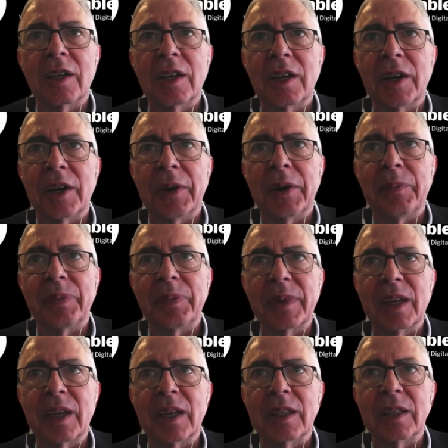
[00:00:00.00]

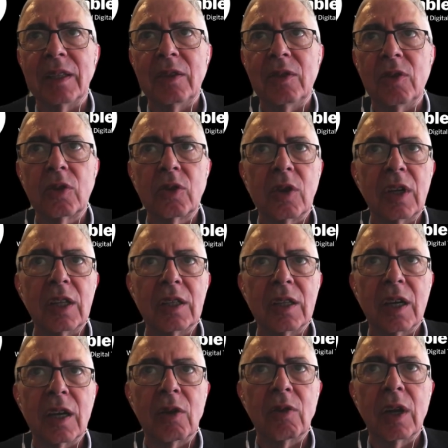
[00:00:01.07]
not only
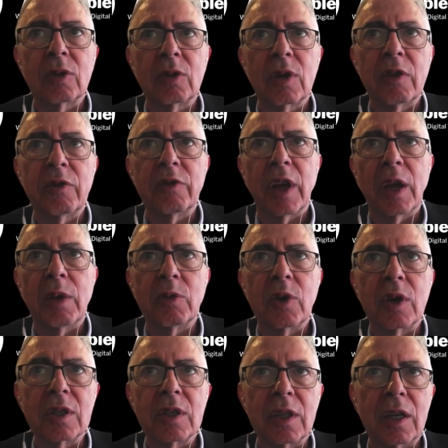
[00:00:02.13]
the regulatory
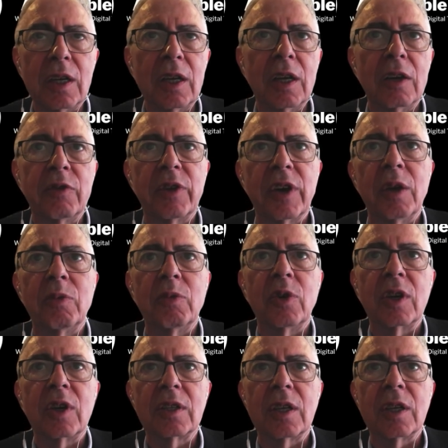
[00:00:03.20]
frameworks, the legal
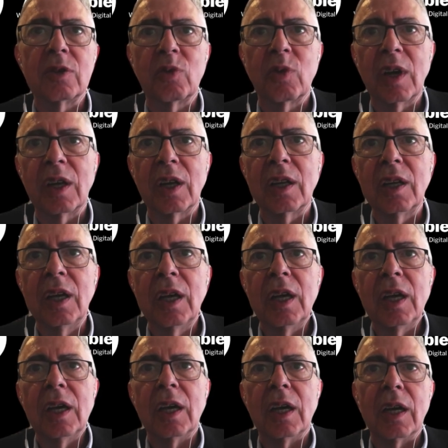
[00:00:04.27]
frameworks as well.
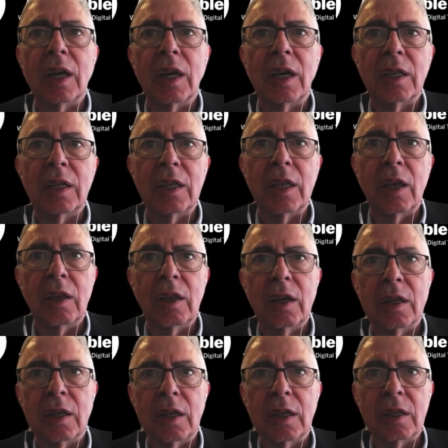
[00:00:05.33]

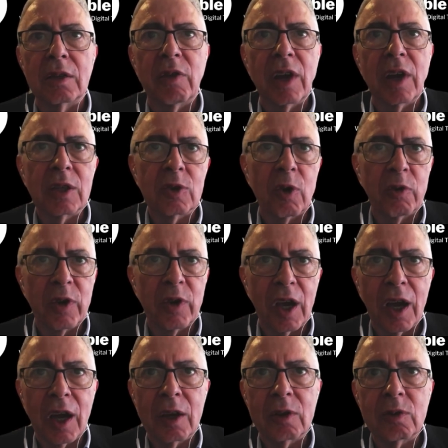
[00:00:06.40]
The advance of
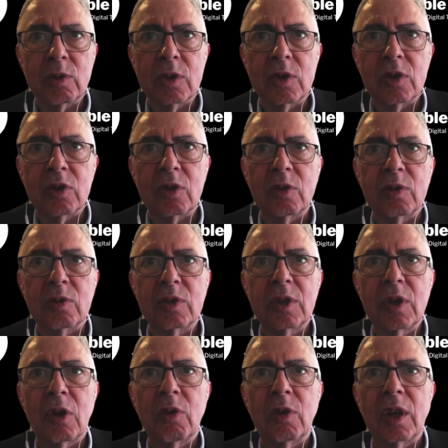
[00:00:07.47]
AI, which you
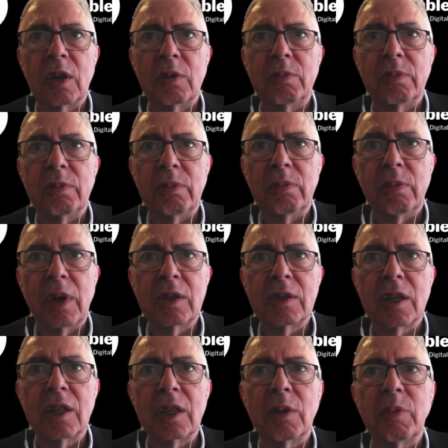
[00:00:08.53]
so well
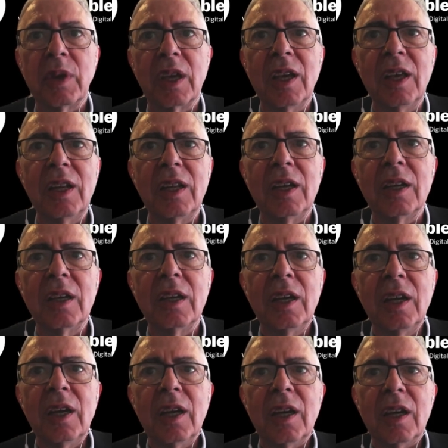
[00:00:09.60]
mentioned at the beginning,